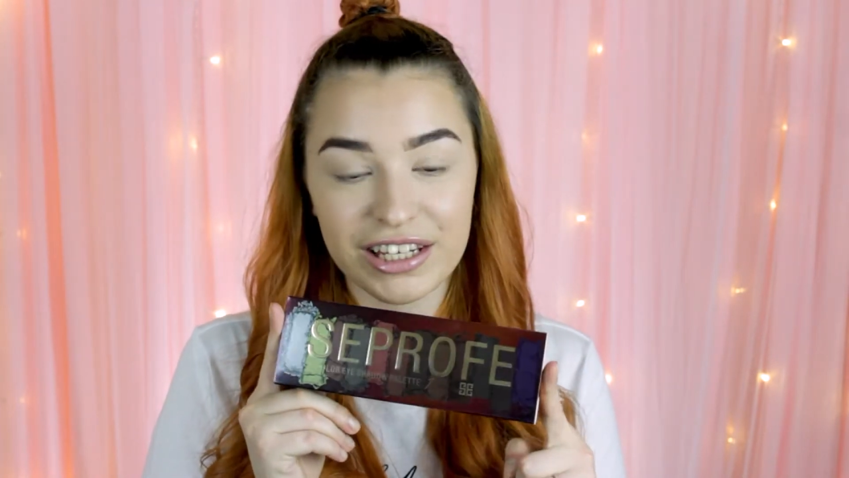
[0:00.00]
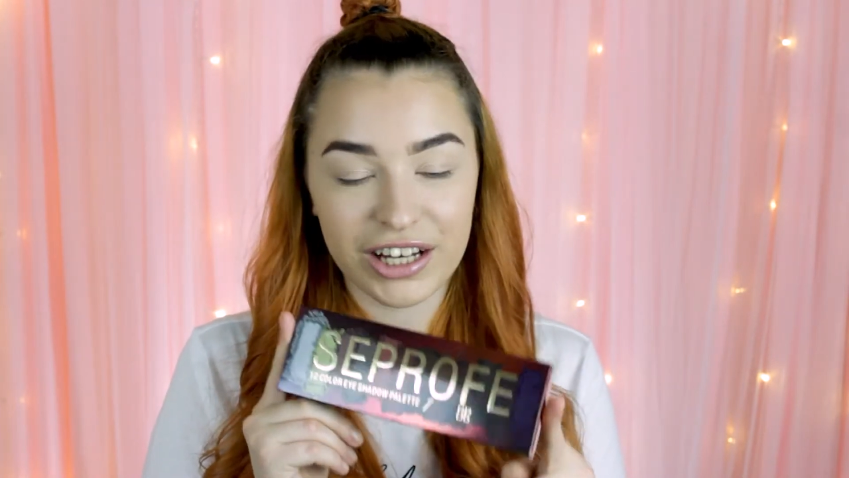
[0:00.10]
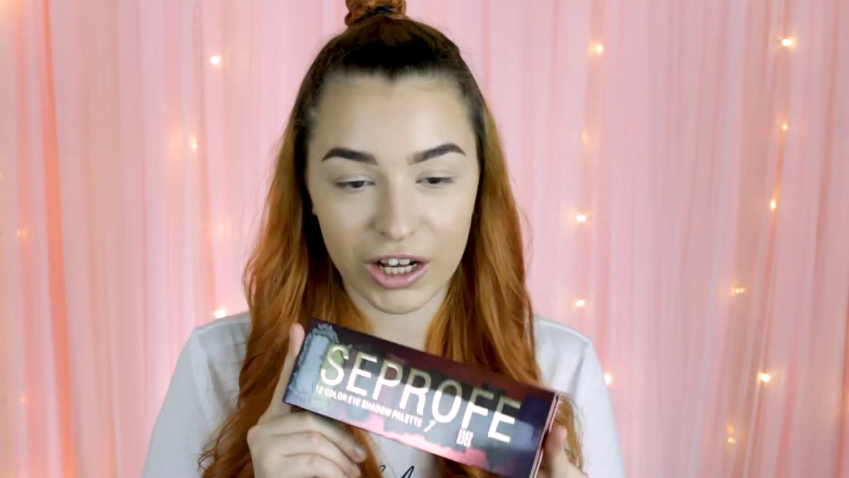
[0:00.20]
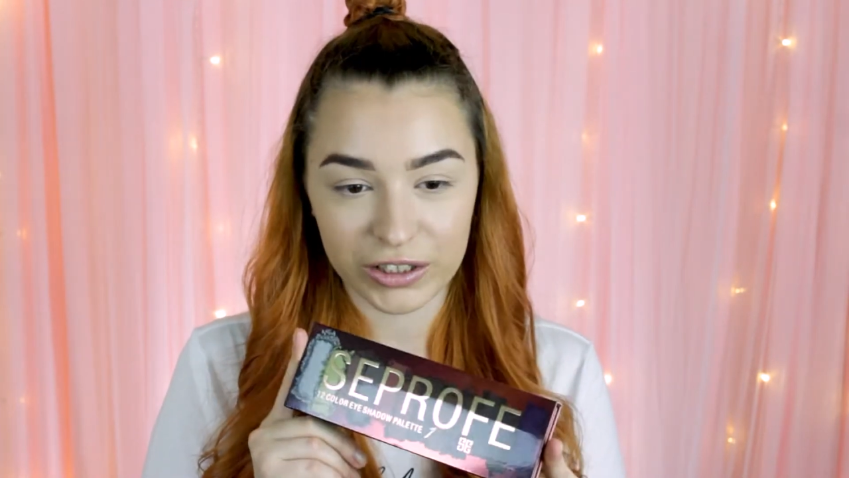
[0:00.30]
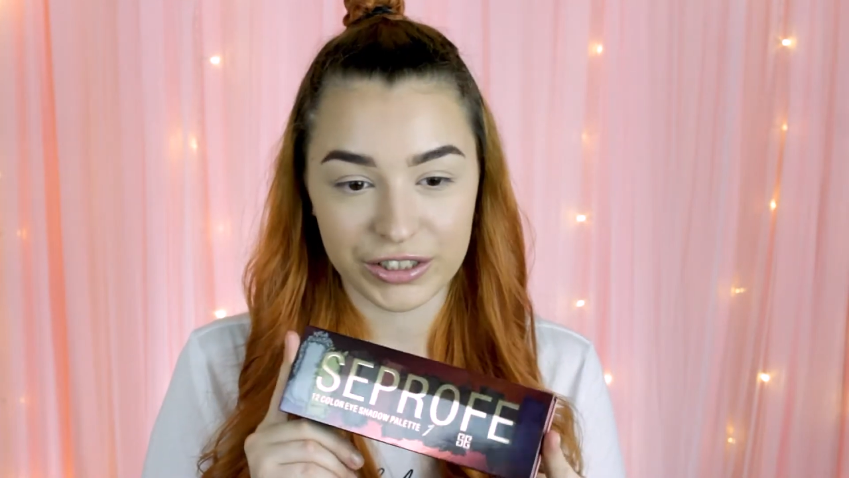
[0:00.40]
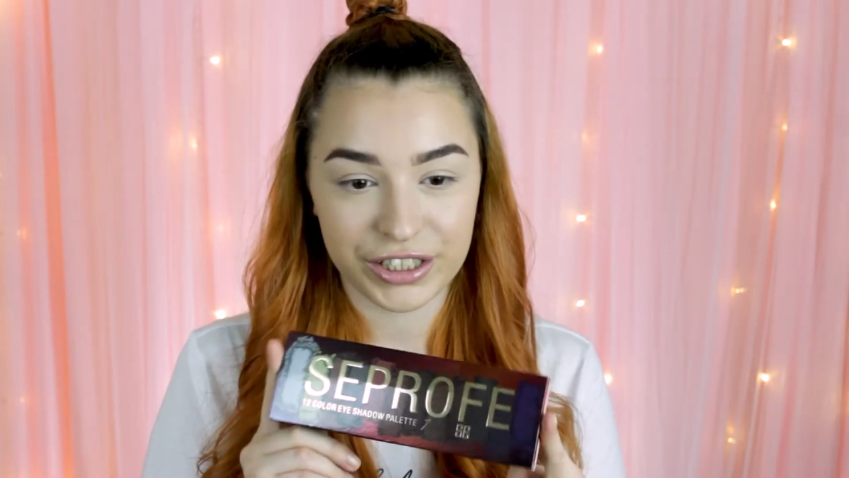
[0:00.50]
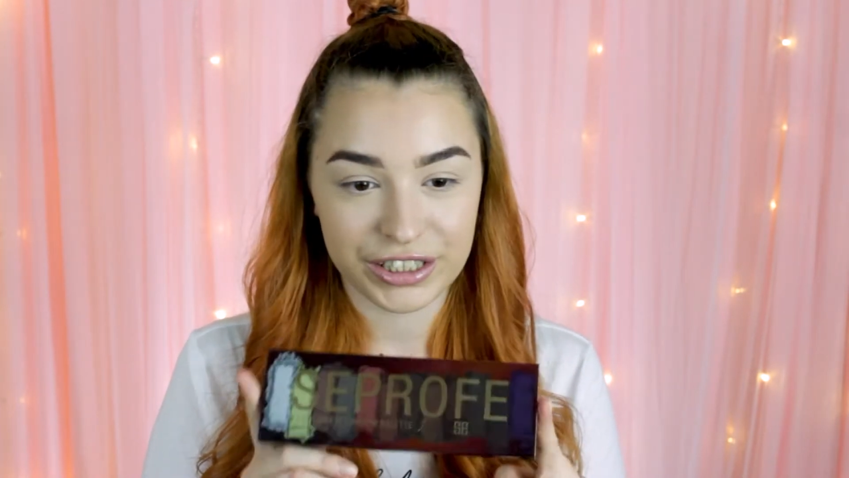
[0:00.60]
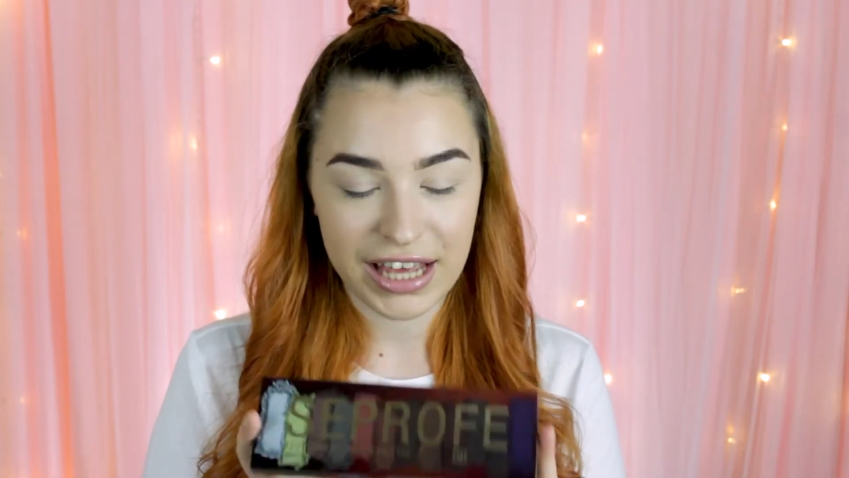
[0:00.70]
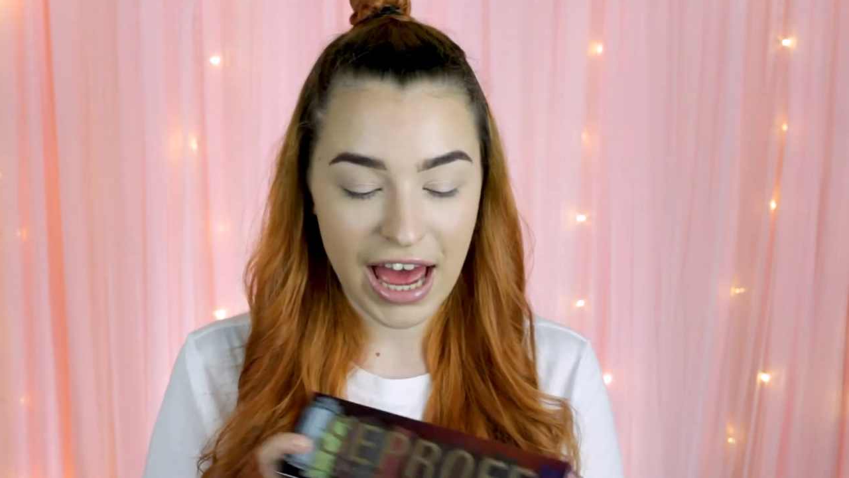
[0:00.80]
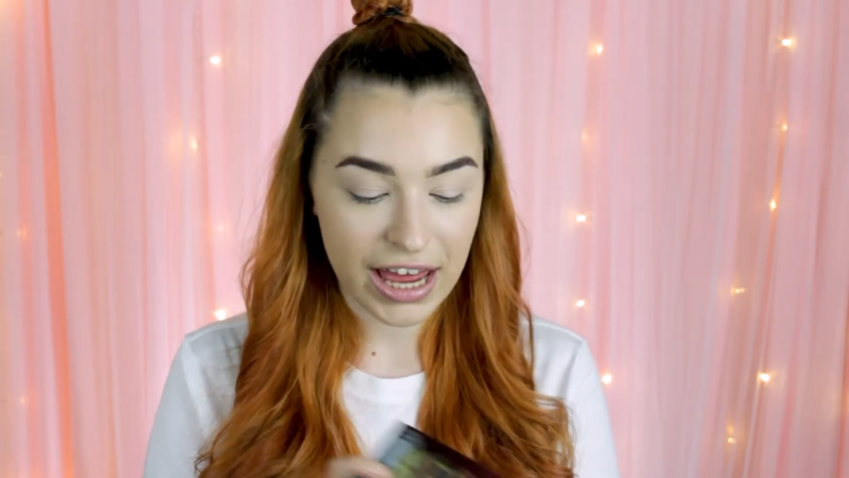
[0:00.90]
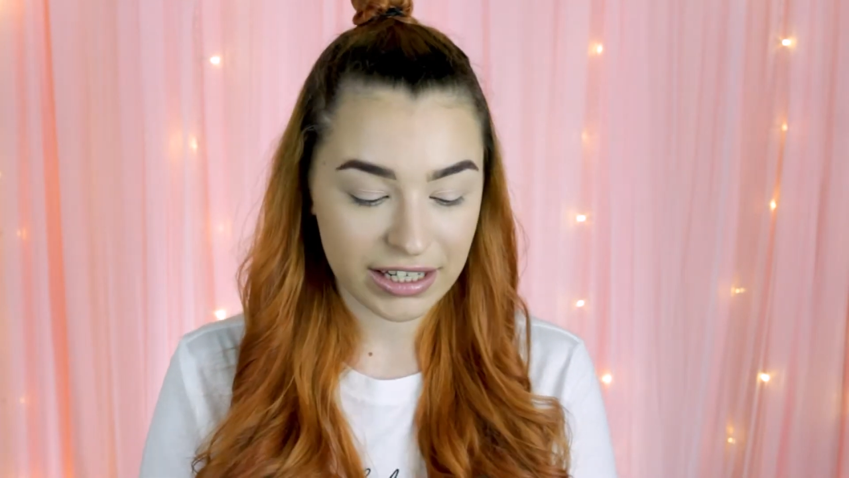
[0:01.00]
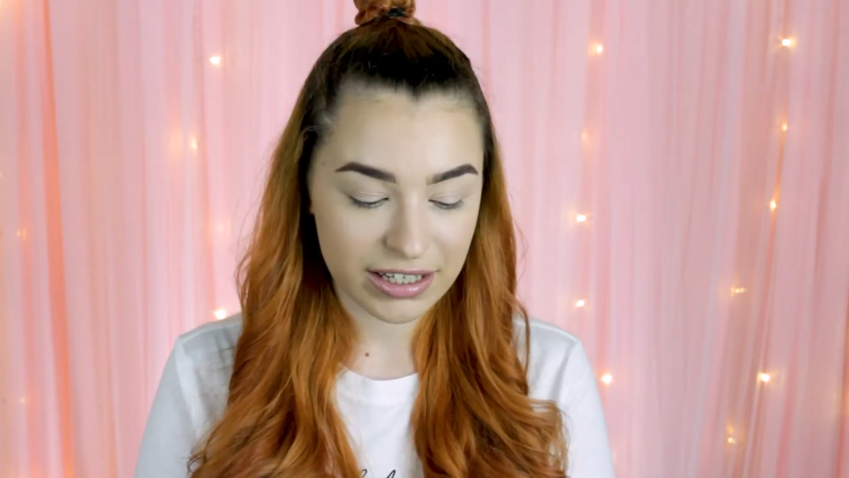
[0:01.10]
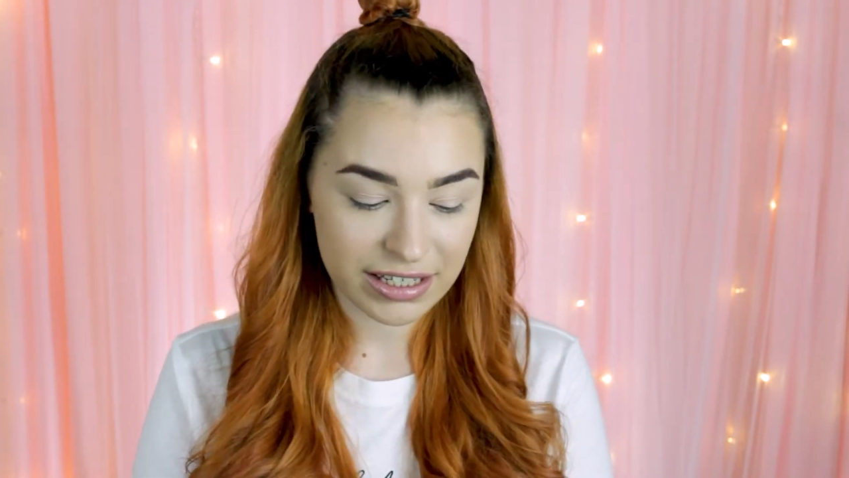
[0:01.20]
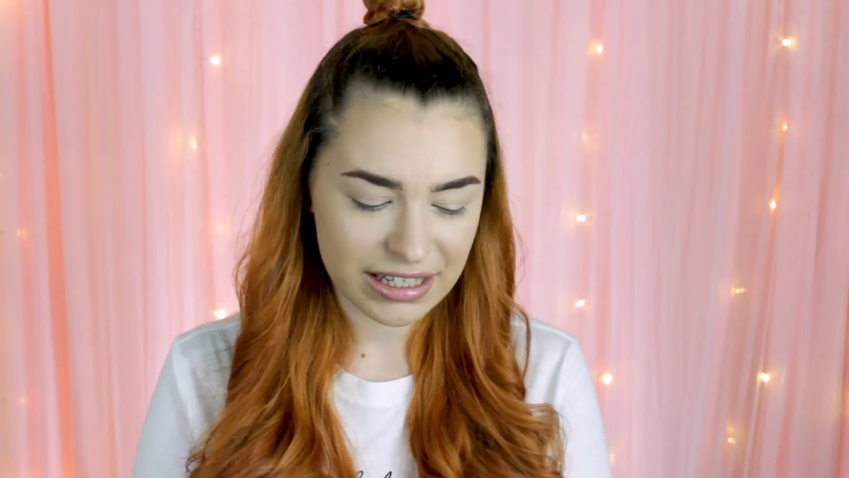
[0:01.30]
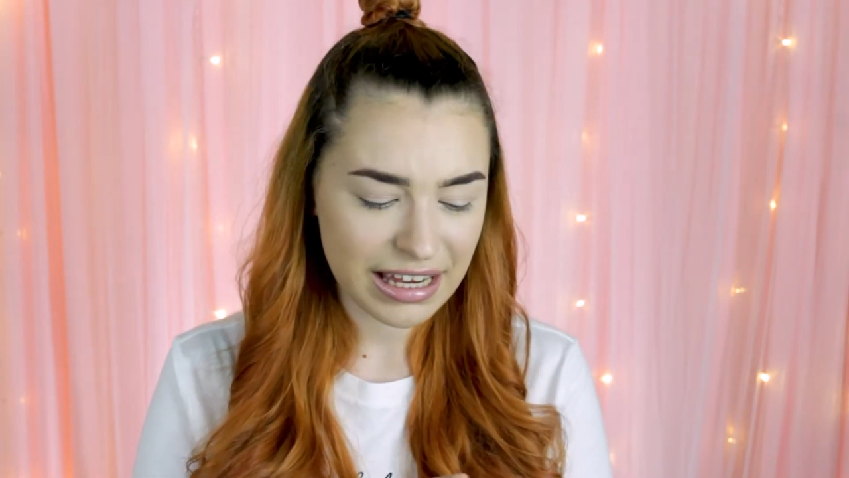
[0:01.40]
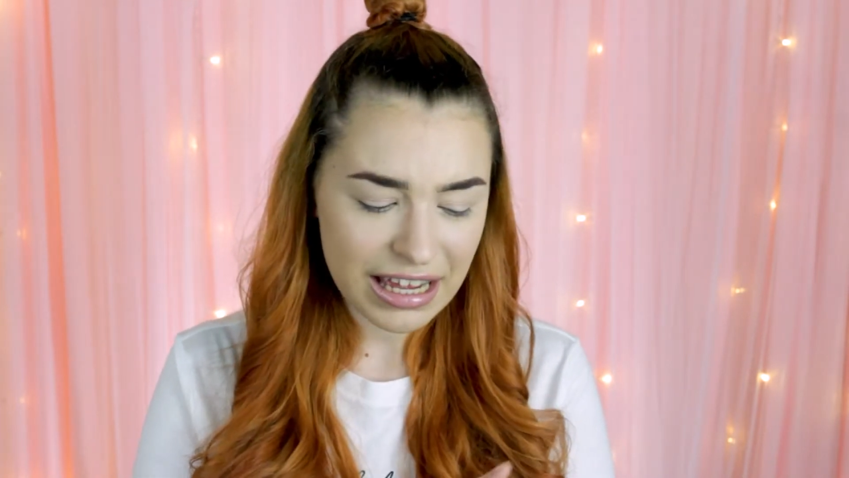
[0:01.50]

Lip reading: colored and